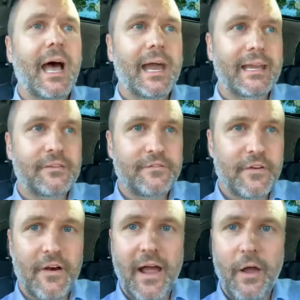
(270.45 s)
I need to
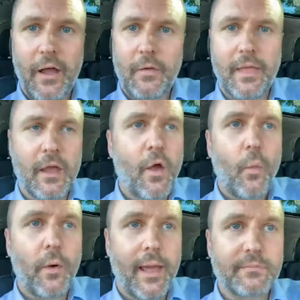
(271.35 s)
figure out like
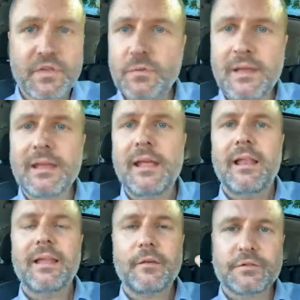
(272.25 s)
what I'm doing.
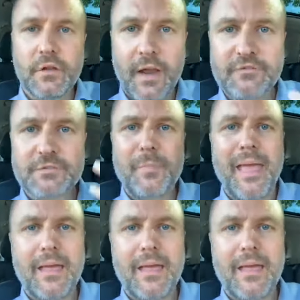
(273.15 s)
Like there's a lot of just